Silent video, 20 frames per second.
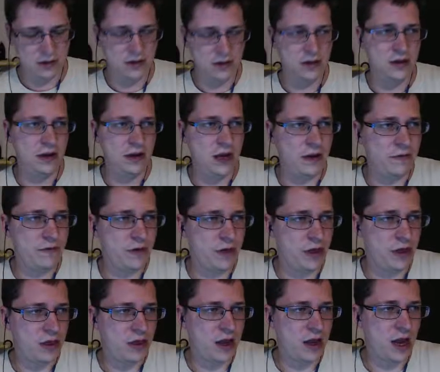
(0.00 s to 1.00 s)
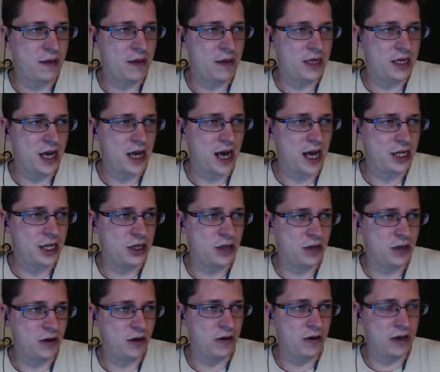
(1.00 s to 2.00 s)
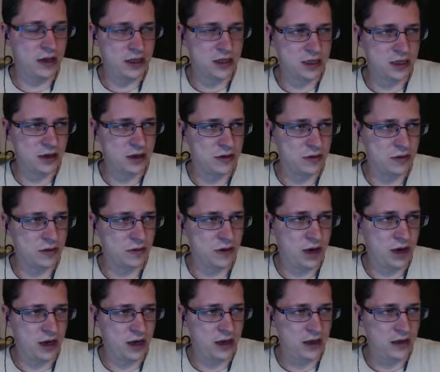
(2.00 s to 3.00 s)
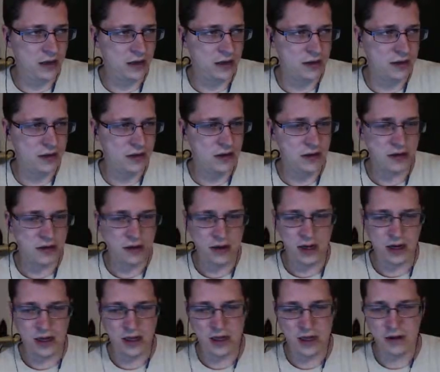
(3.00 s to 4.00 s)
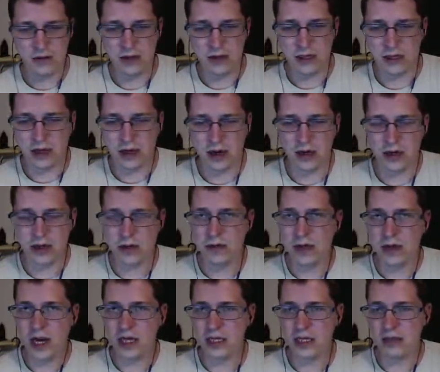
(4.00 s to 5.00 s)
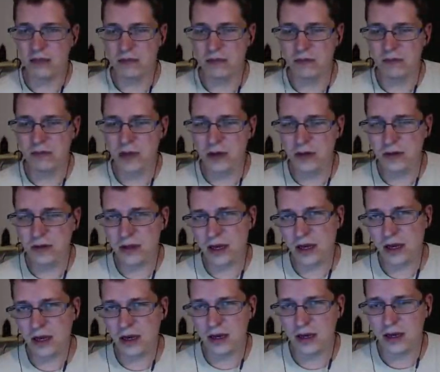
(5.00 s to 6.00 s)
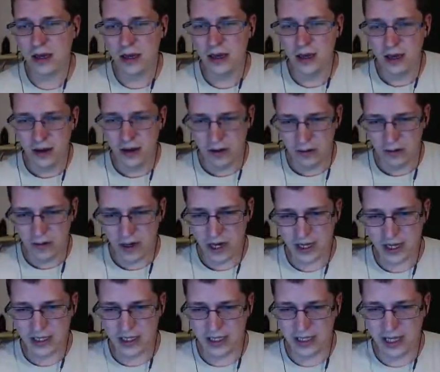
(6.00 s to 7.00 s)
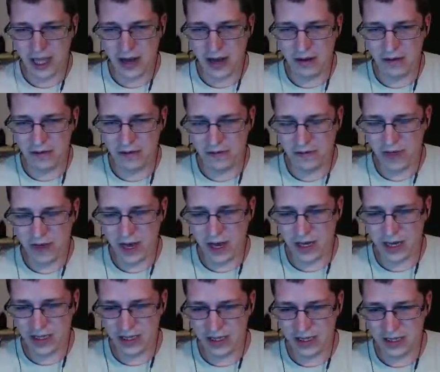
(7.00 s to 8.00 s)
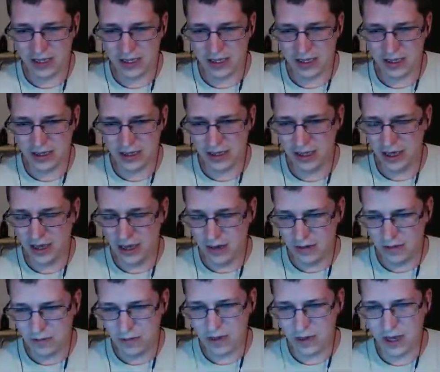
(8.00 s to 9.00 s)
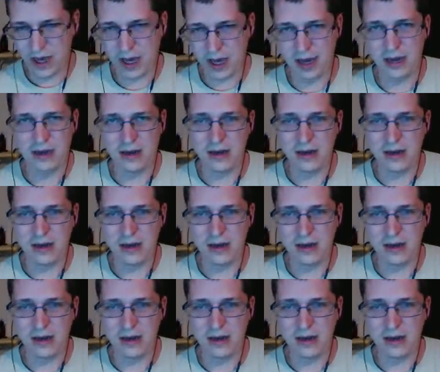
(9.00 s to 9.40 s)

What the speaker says: Every time I dash, a third of this goes away and then it restarts. So we got some music, we got sound effects, we got